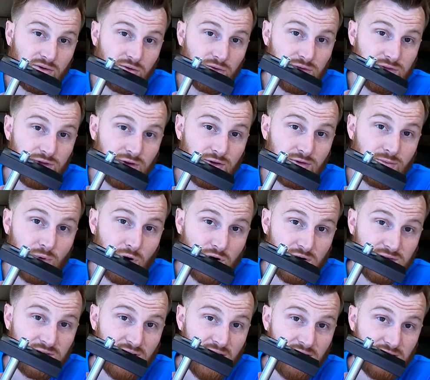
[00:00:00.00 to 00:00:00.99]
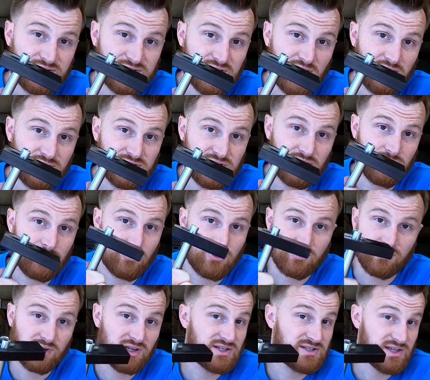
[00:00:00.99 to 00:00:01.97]
Luthier's Mercantile sells it, or
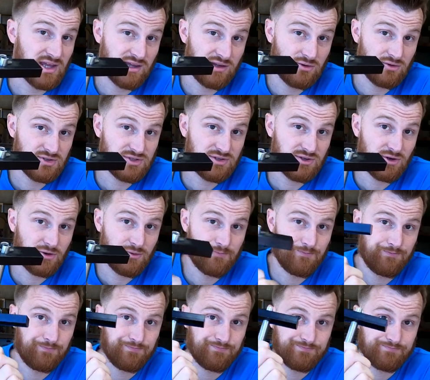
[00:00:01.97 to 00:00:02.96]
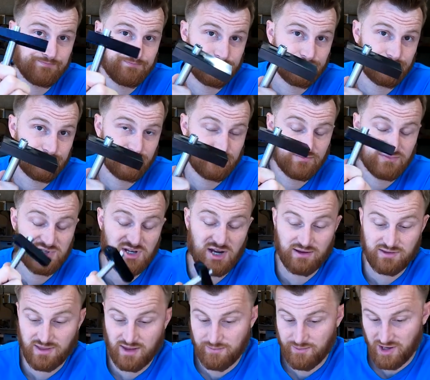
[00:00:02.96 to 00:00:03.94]
at least they used to.
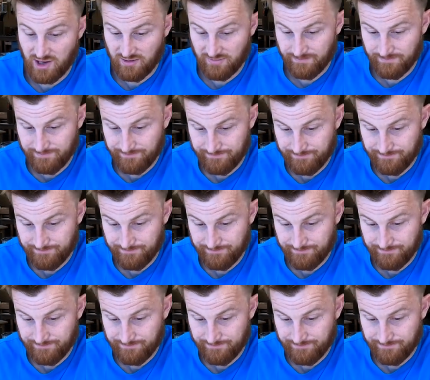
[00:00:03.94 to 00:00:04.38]
Check them out.